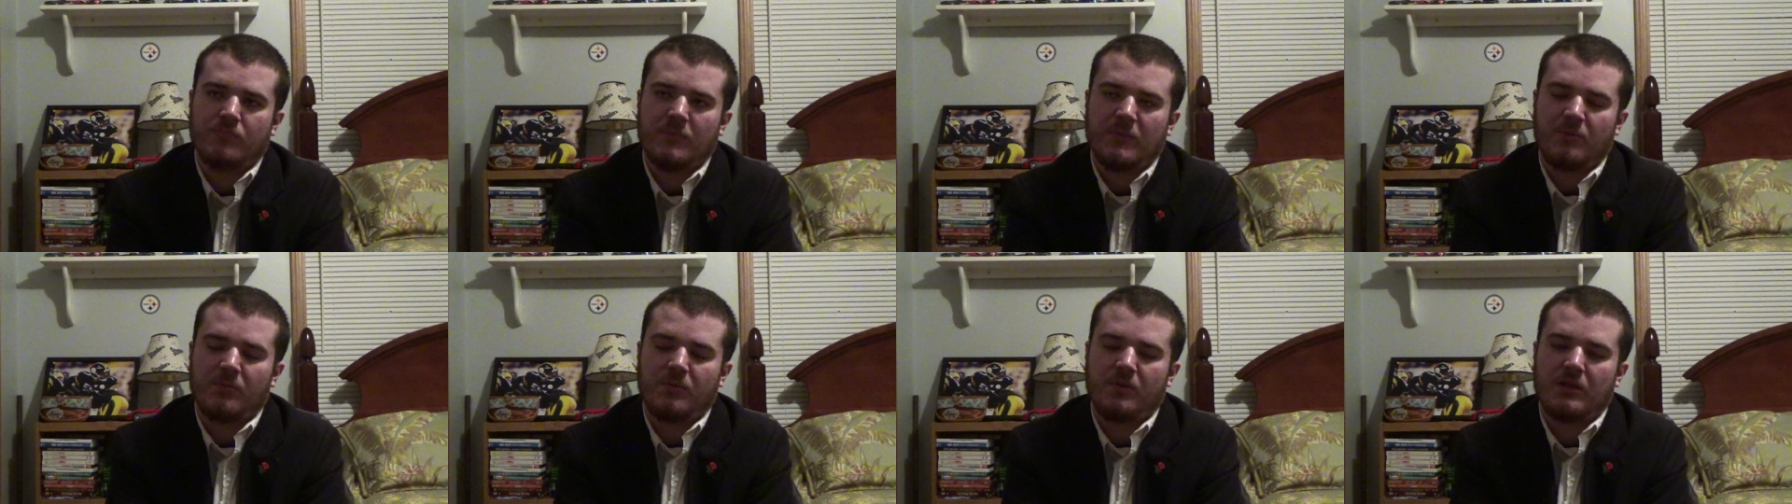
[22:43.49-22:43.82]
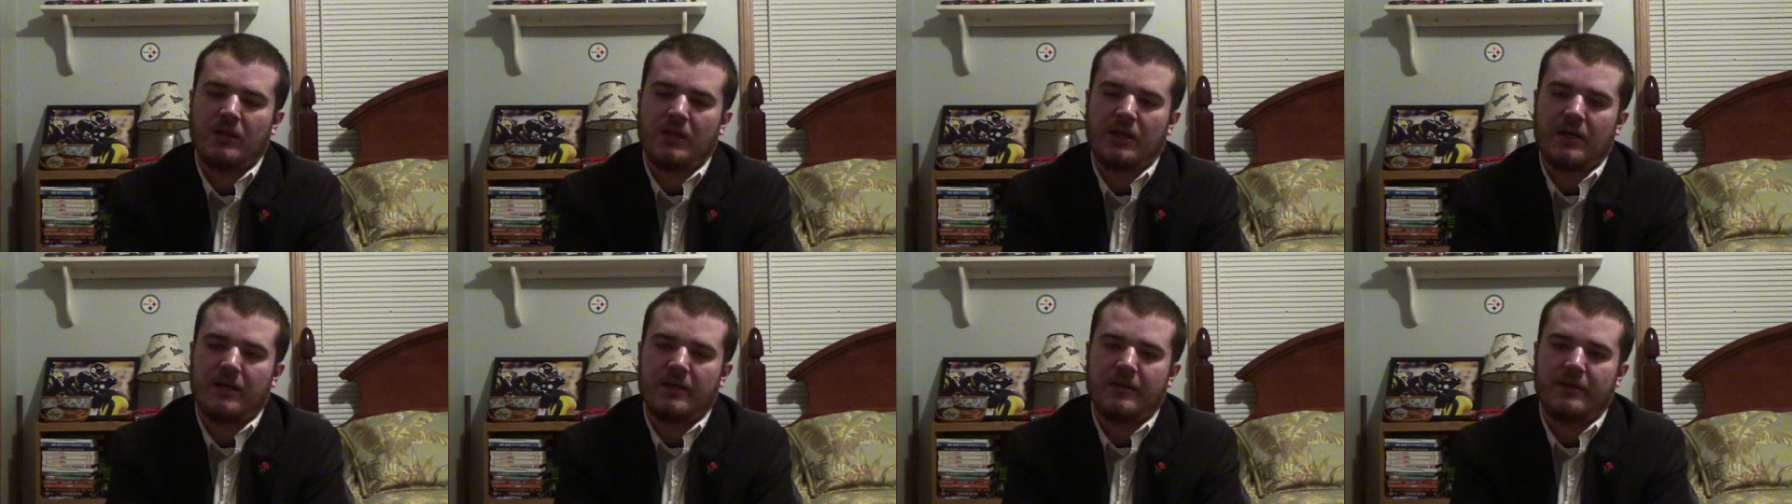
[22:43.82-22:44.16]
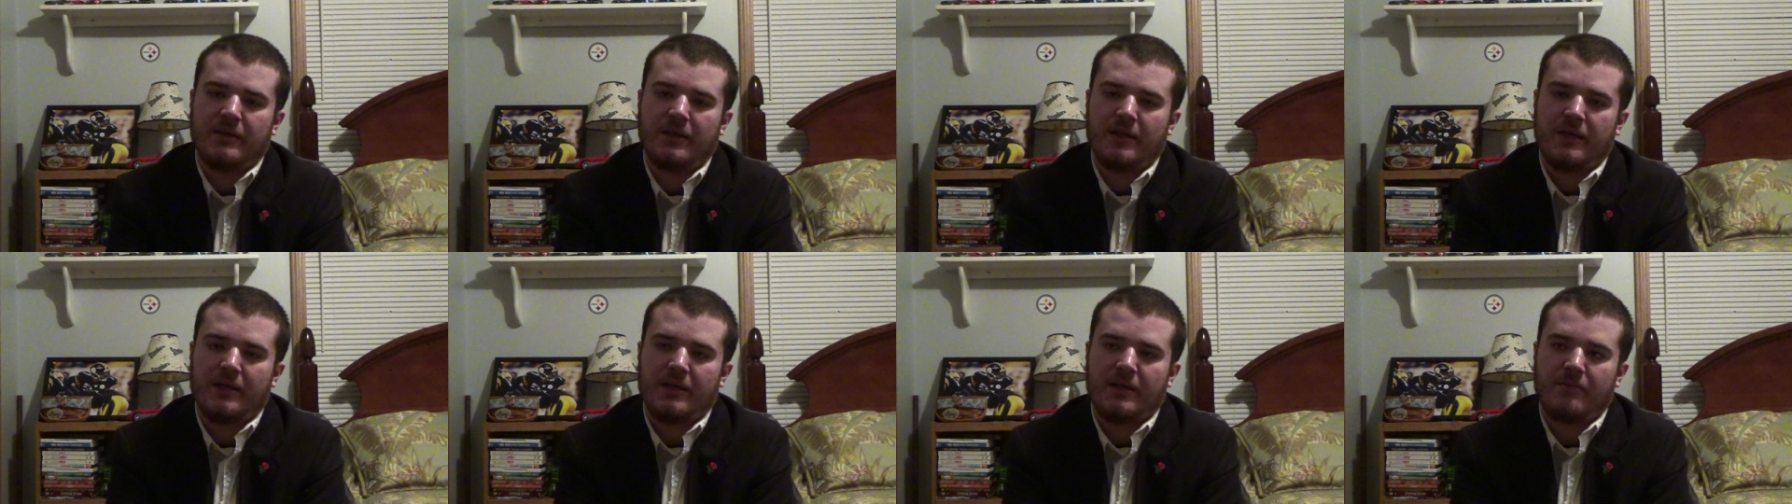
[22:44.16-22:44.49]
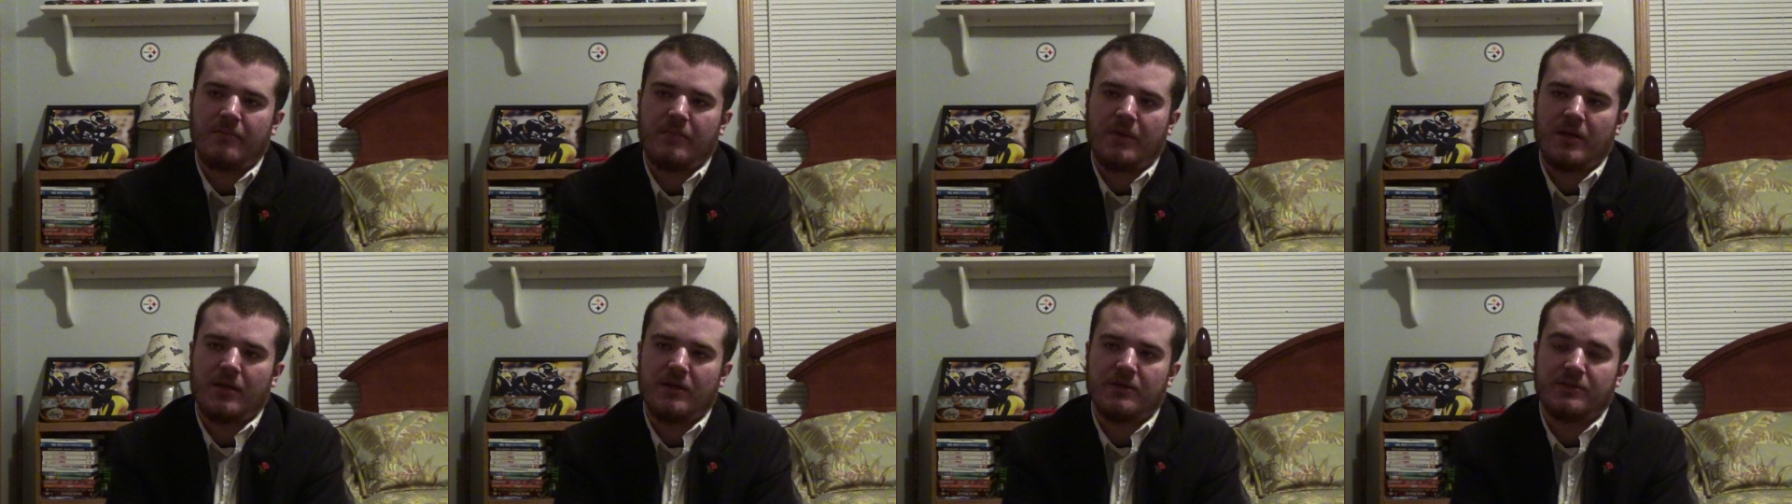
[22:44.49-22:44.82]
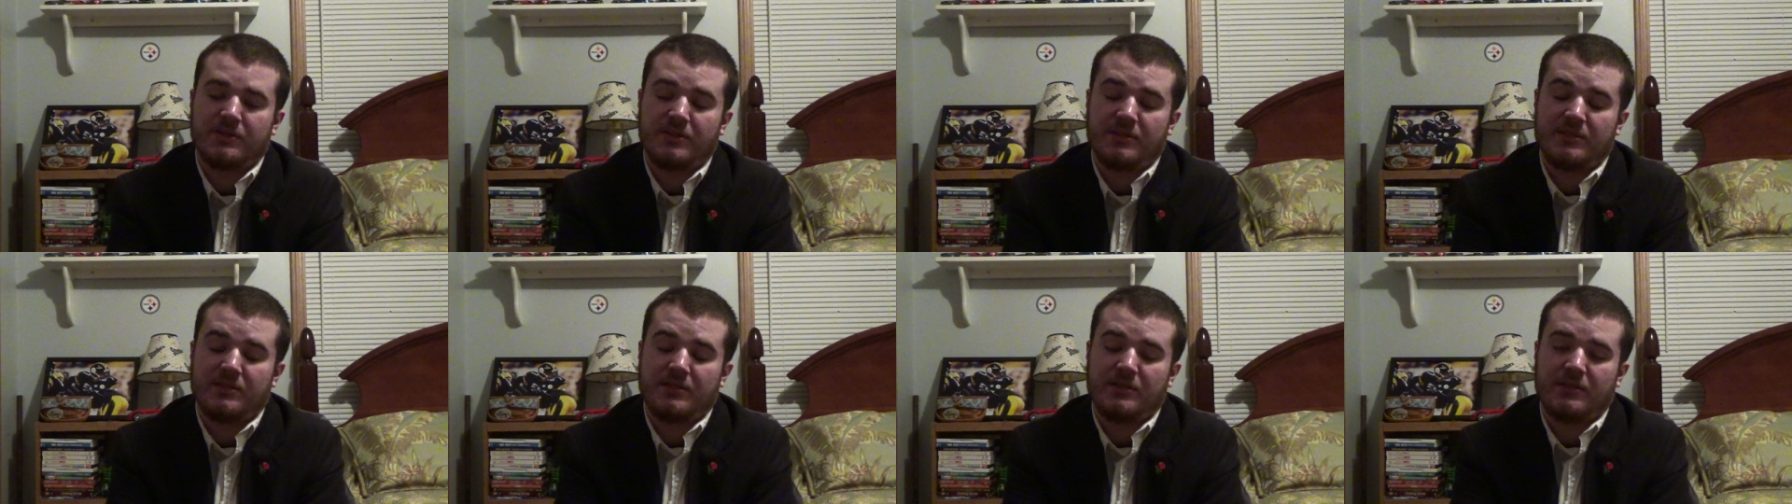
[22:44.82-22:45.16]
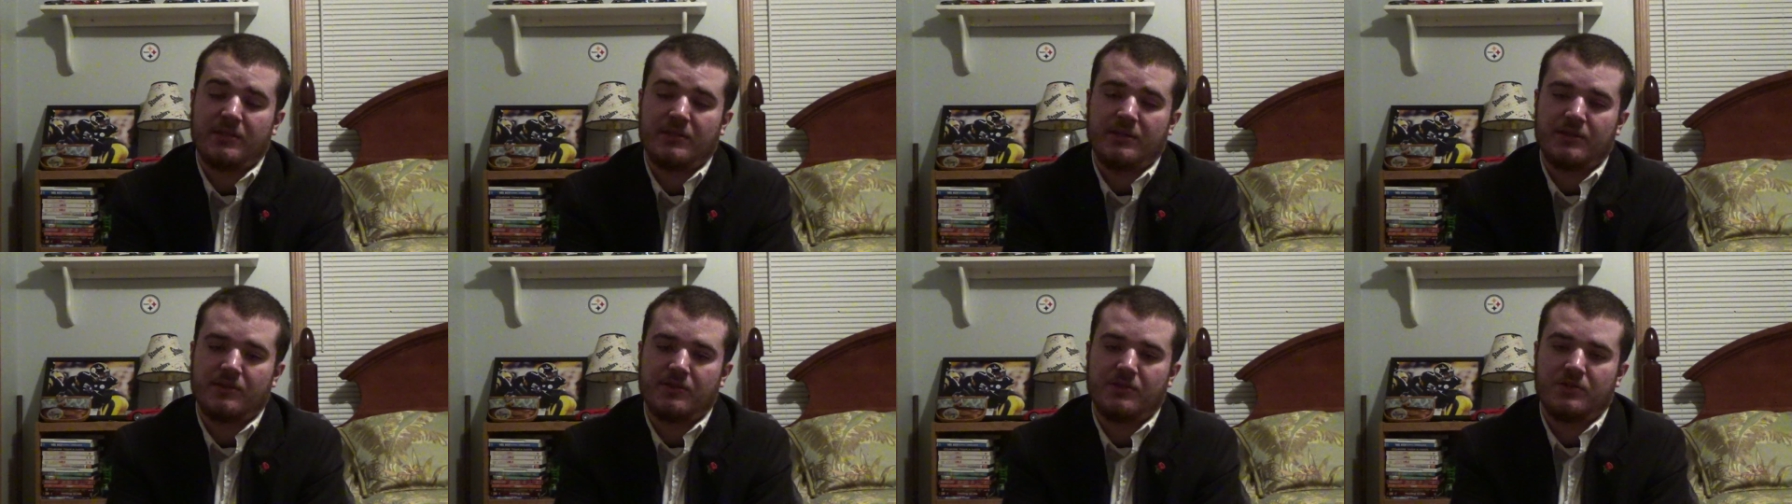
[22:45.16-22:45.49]
I'm glad that he managed to
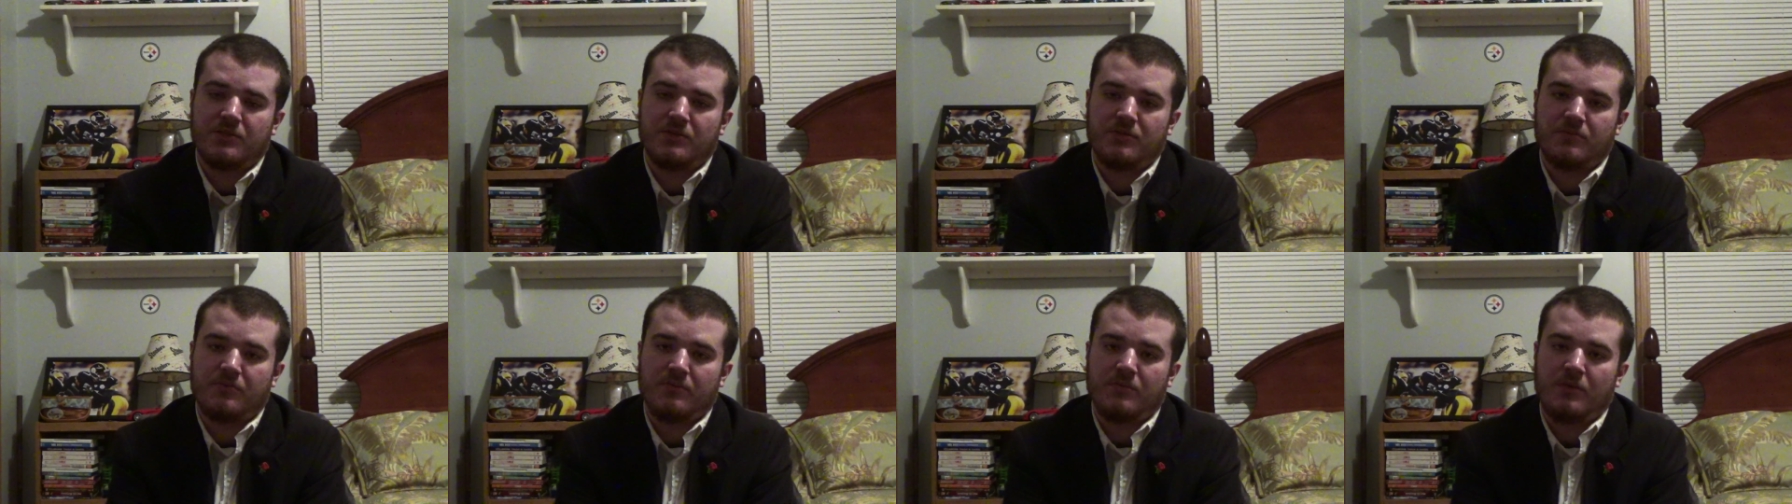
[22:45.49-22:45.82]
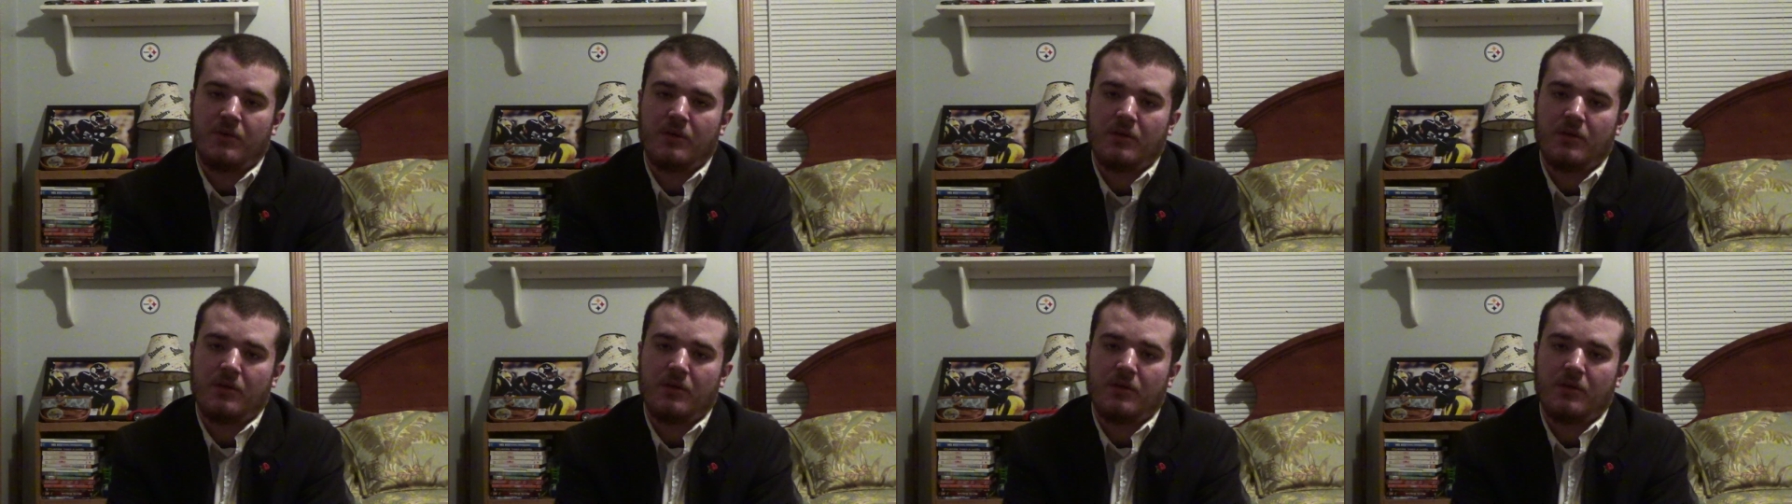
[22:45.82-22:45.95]
see his two,